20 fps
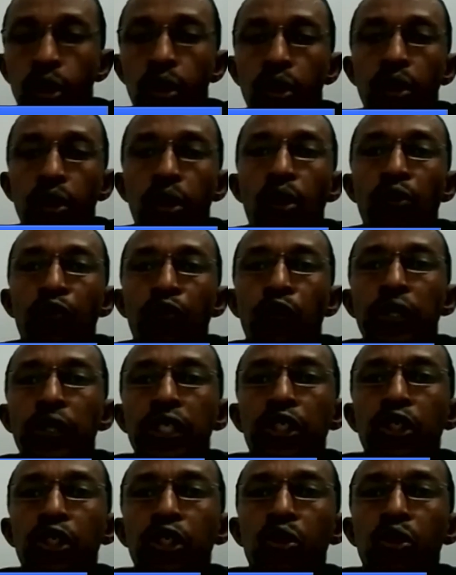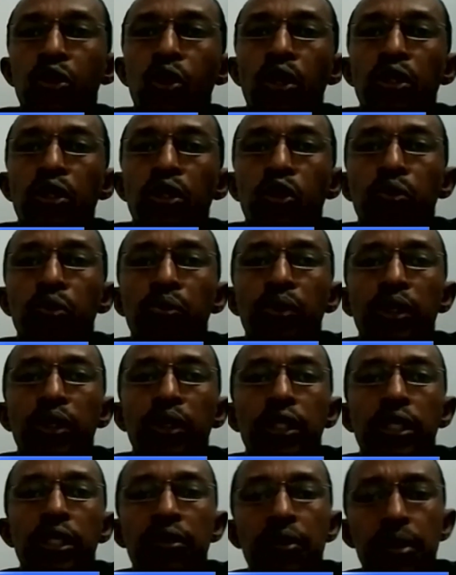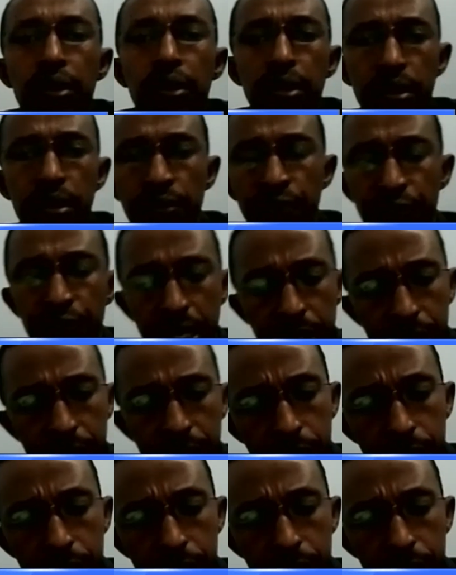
of which is going to be invested